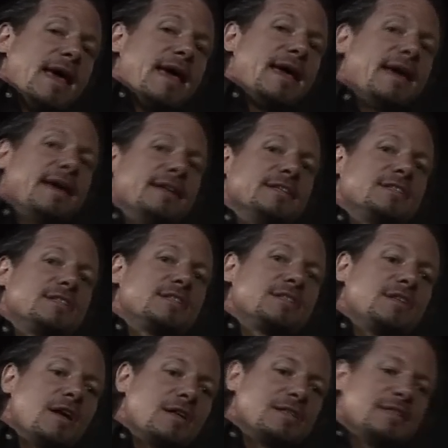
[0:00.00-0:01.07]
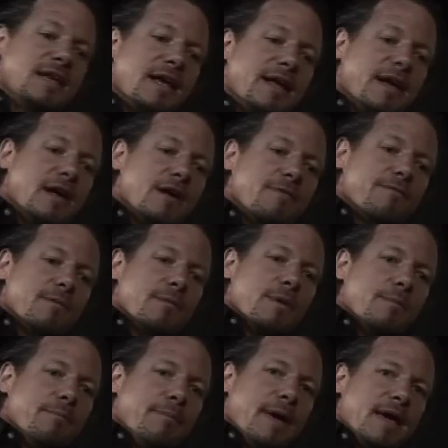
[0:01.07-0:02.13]
it sucks that air from
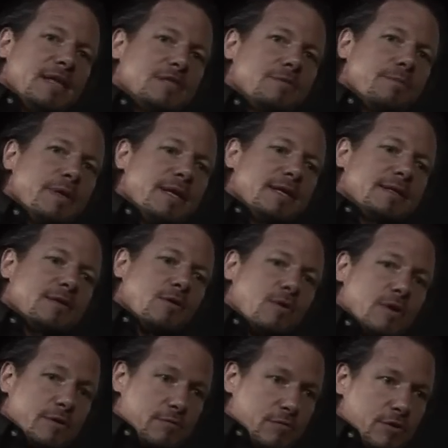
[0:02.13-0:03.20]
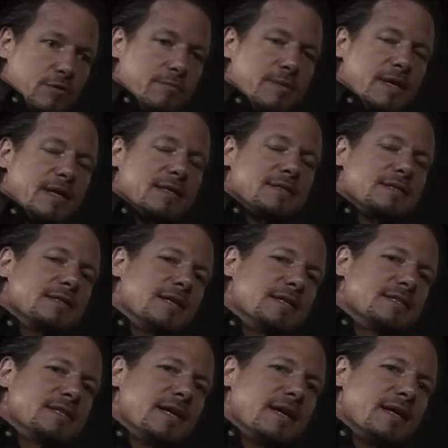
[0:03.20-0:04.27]
the basement or the room that it's,
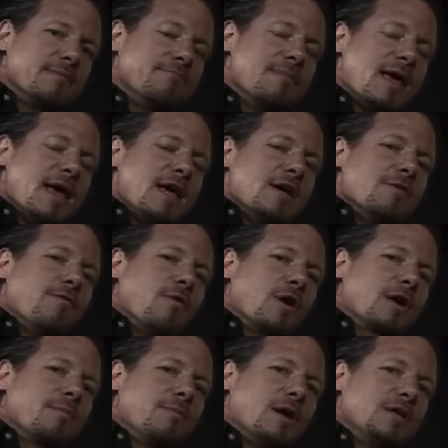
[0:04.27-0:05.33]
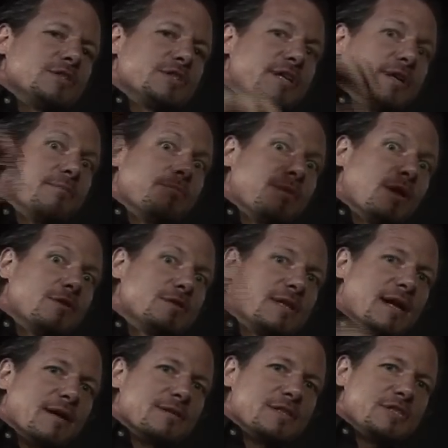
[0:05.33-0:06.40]
it's in for combustion and blows it
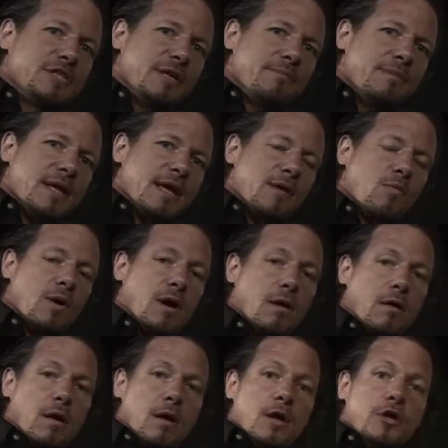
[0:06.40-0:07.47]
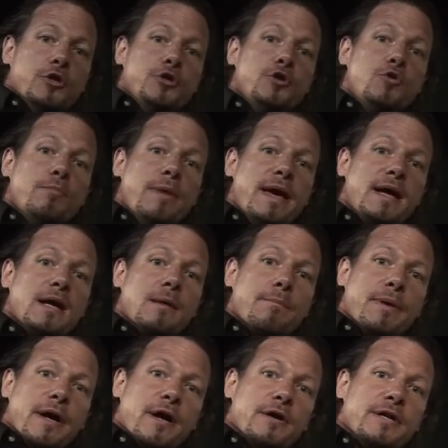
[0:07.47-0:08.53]
out the chimney. Well, new
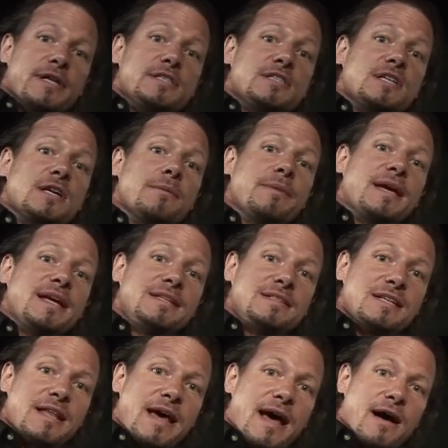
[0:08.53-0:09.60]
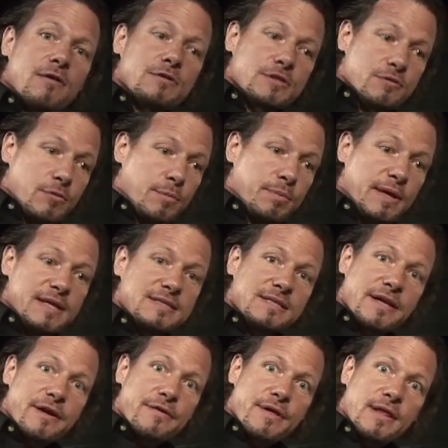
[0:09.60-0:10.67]
makeup air needs to come into the house to replace
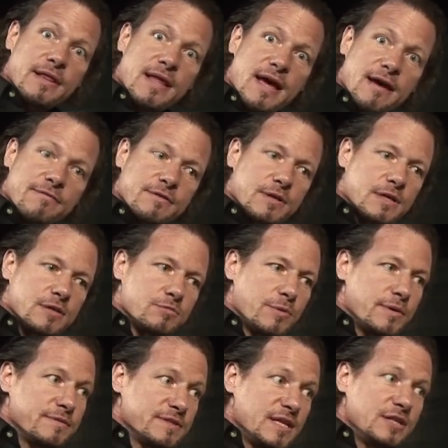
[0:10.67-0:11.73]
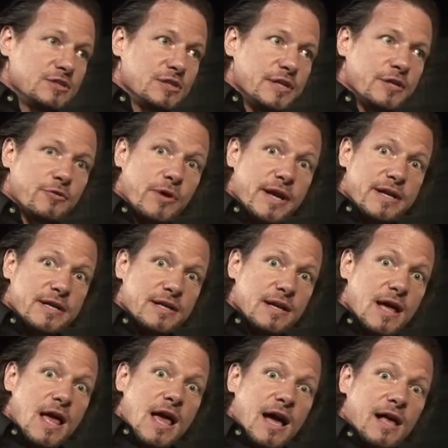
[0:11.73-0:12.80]
the air that left because we essentially created a,
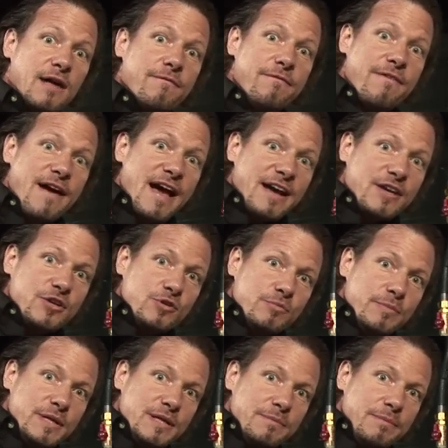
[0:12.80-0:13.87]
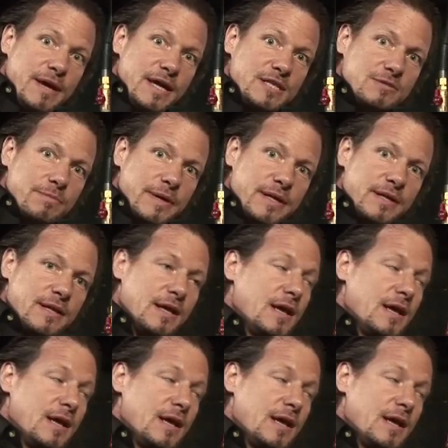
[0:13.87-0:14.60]
a vacuum in the basement